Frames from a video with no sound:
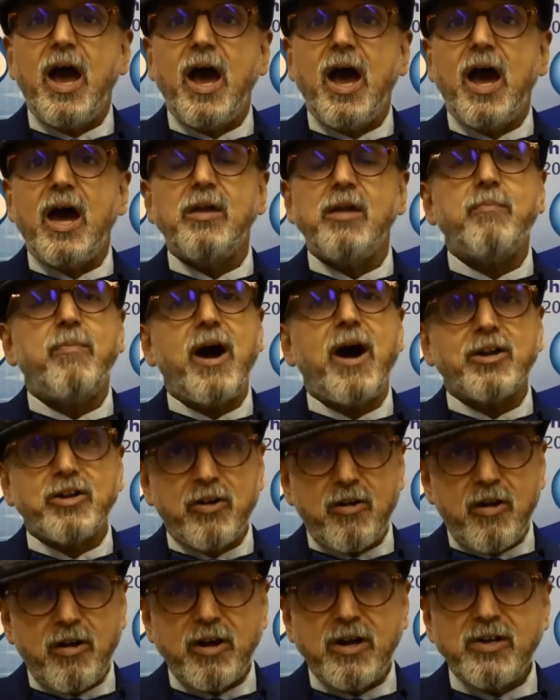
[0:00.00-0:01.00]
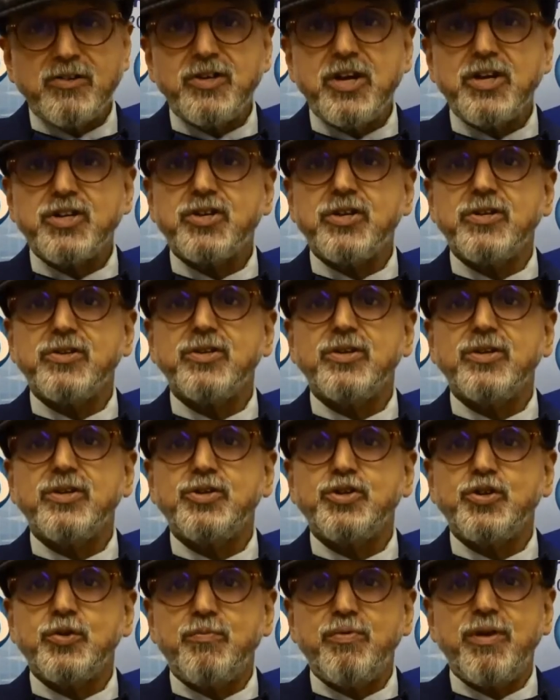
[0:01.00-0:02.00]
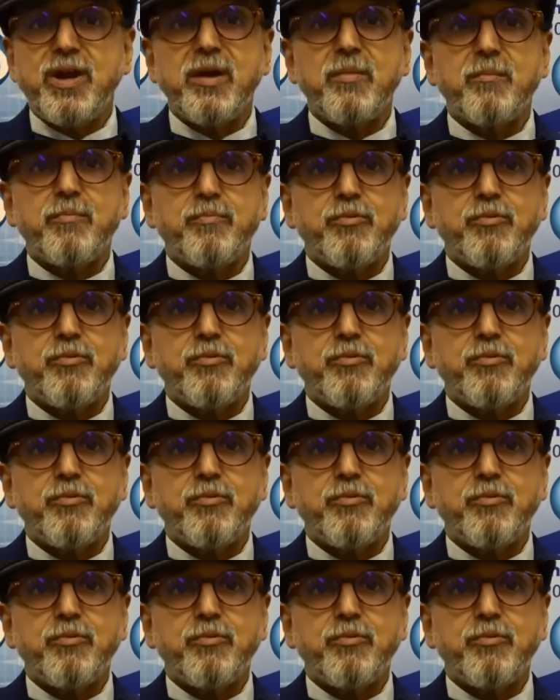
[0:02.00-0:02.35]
and partner organizations to bring